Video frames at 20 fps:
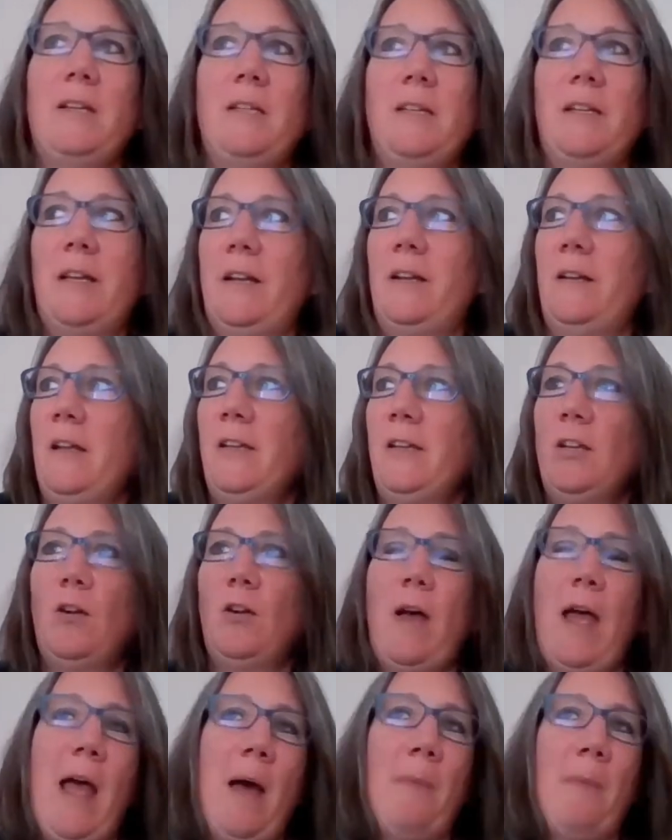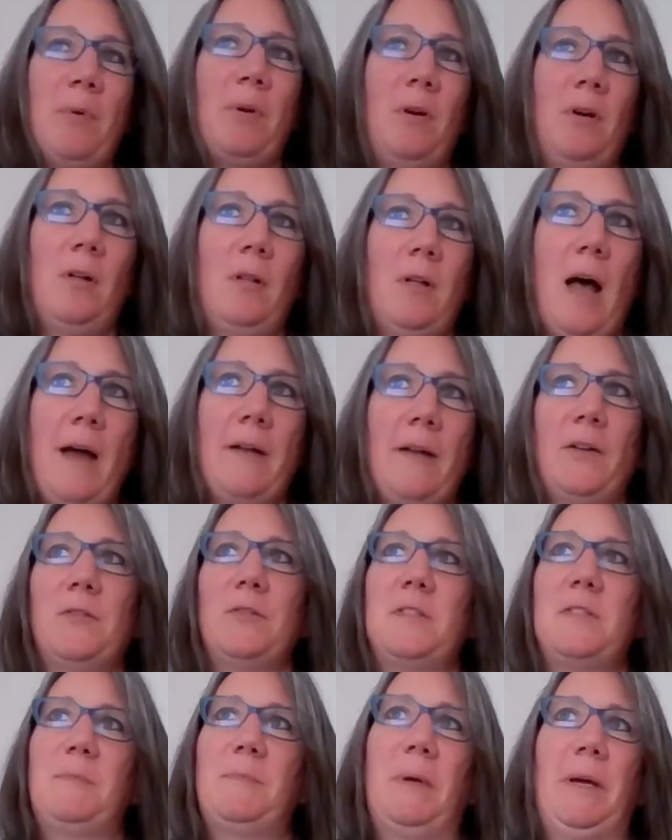did at Apple
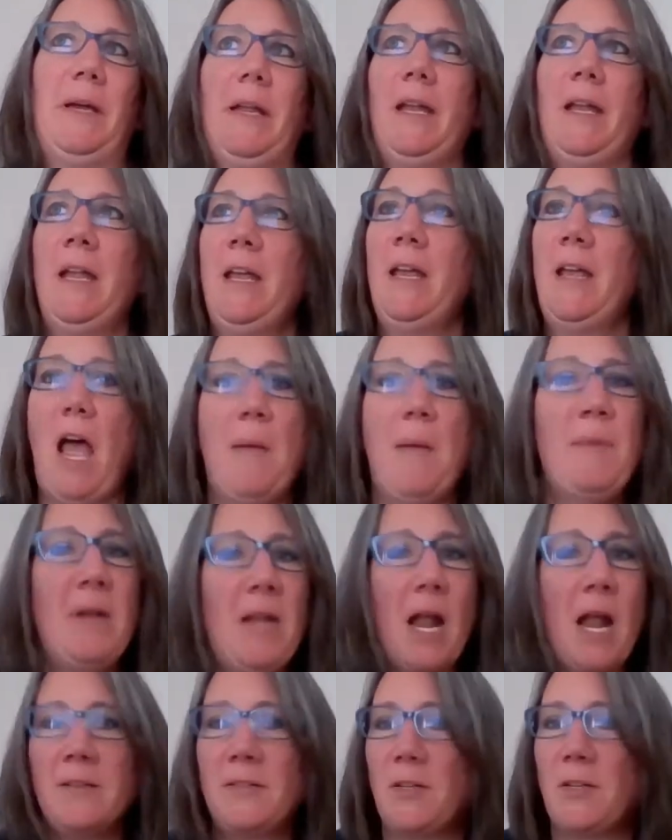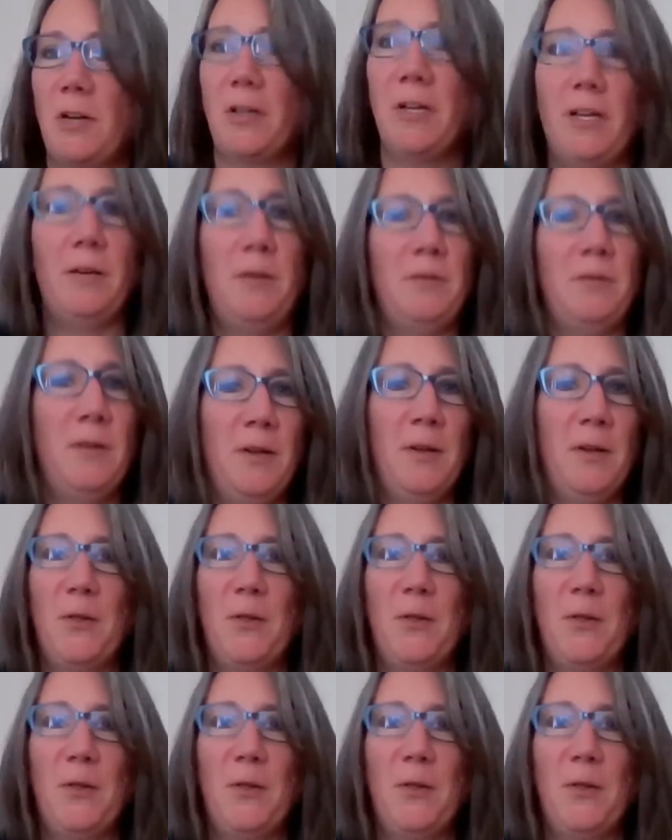Autos, but I mean, I started.